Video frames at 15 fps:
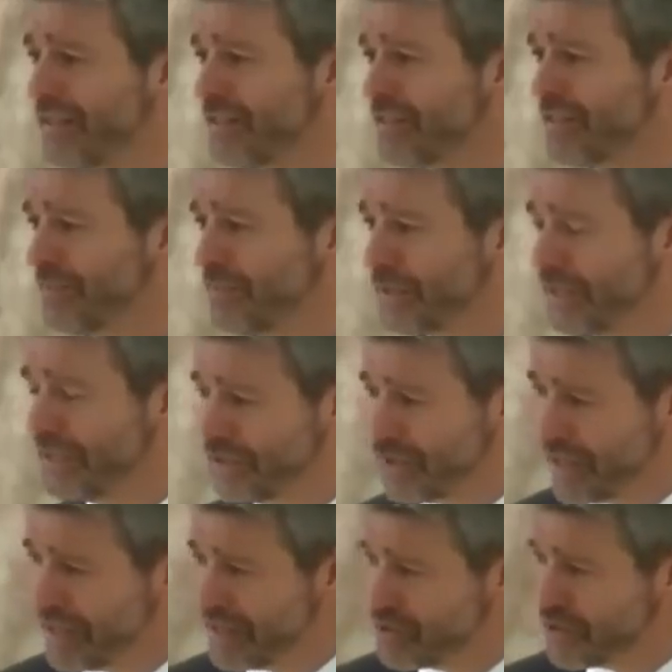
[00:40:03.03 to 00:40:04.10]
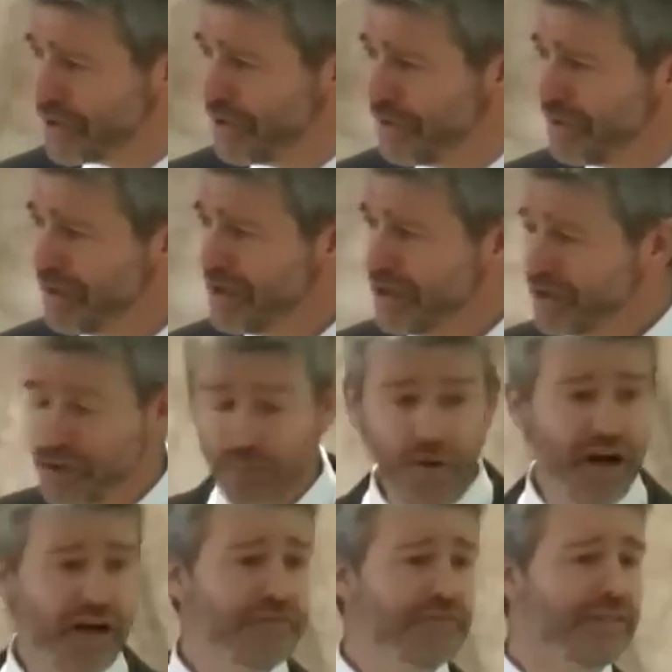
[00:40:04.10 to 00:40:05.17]
and doesn't appreciate you. Your
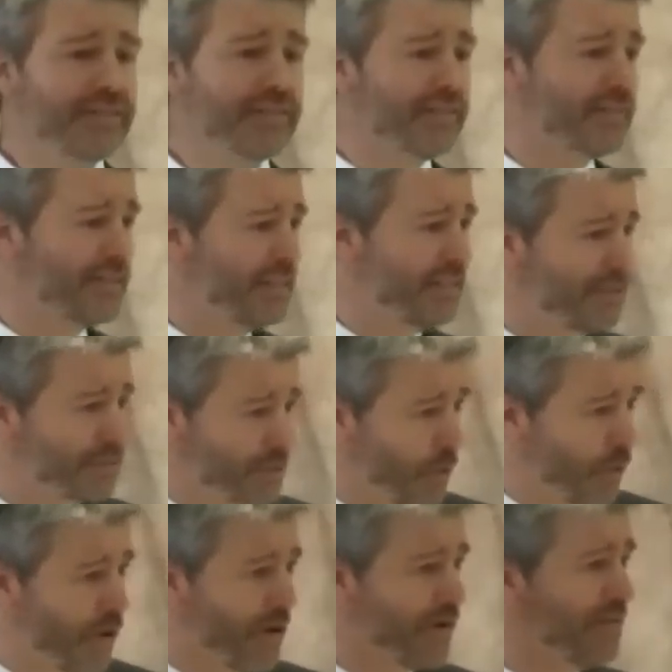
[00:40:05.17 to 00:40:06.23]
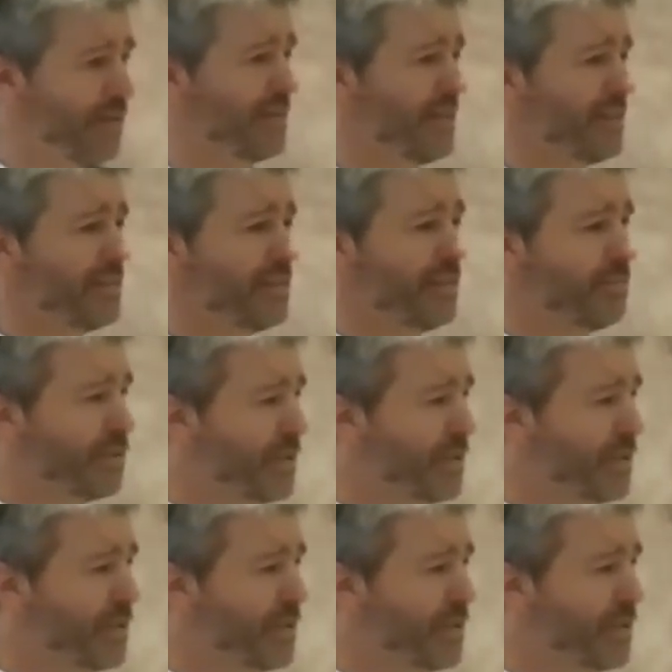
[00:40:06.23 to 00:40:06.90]
wife doesn't see you toil and doesn't